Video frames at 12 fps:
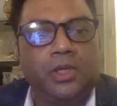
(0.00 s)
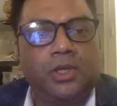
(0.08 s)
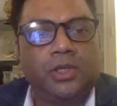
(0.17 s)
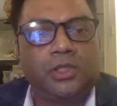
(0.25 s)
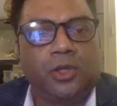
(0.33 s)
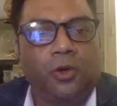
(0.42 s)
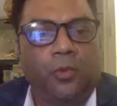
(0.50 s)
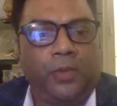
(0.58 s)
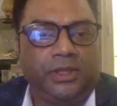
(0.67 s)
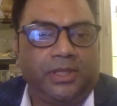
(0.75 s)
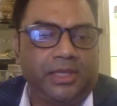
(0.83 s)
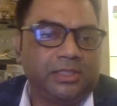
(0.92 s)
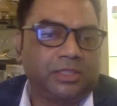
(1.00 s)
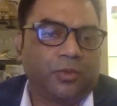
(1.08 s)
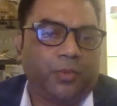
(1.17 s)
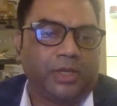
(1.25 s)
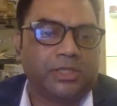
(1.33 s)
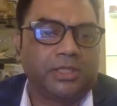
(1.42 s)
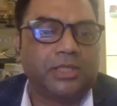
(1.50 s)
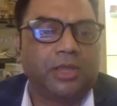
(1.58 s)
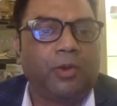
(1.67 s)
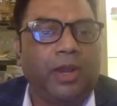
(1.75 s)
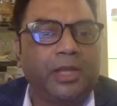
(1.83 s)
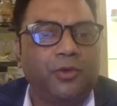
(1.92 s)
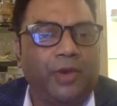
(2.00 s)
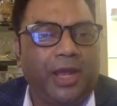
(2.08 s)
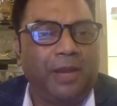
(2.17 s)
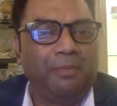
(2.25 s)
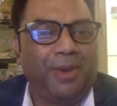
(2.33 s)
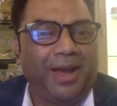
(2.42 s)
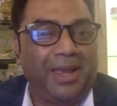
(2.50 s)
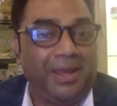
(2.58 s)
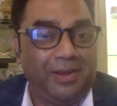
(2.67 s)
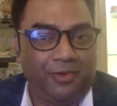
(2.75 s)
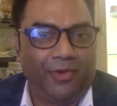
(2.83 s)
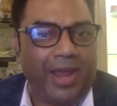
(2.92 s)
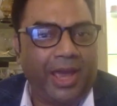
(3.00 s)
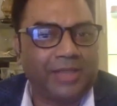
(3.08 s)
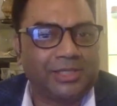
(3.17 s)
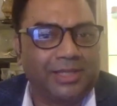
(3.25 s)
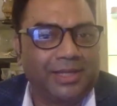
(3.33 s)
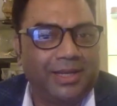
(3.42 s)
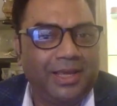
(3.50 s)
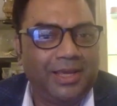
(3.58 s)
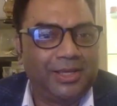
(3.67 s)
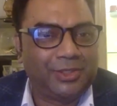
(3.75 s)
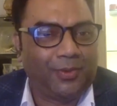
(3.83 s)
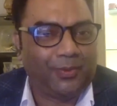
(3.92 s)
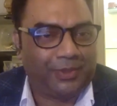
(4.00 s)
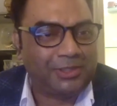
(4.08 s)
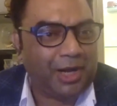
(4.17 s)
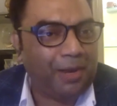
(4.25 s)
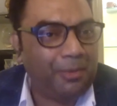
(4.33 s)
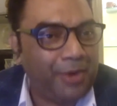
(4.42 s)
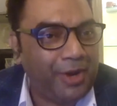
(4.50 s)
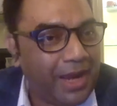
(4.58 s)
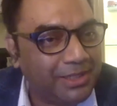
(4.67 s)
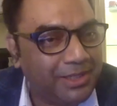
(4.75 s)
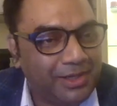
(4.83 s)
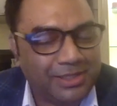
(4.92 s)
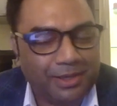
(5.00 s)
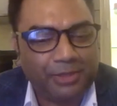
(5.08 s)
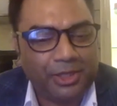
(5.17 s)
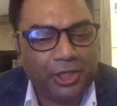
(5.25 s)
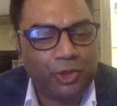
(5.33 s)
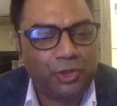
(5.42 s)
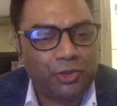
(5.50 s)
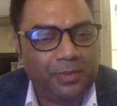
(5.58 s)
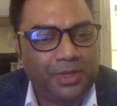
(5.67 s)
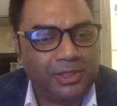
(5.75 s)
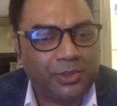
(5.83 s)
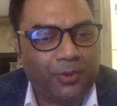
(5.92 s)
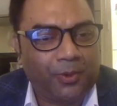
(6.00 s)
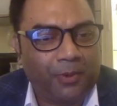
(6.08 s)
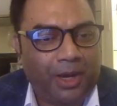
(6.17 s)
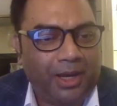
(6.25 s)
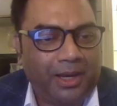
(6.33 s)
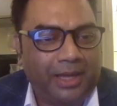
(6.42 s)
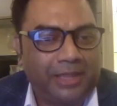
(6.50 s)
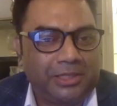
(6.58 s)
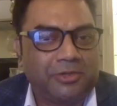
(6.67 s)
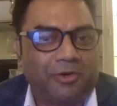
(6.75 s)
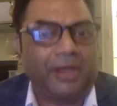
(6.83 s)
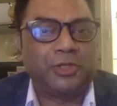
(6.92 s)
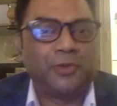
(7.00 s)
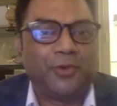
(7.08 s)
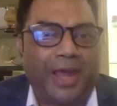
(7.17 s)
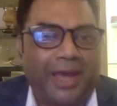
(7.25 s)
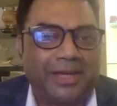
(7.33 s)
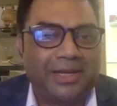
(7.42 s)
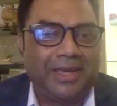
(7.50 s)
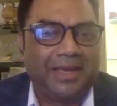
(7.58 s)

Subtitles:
So with these questions, I would like to end my reaction. So the term reacted is something new to me, so I tried to react.